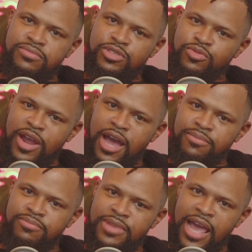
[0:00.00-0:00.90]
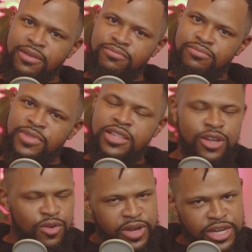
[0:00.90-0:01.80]
Subscribe, like, hit the
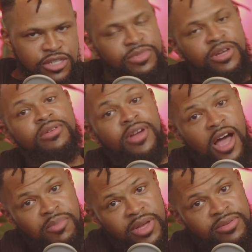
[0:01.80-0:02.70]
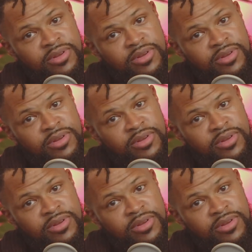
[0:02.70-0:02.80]
notification bell, comment.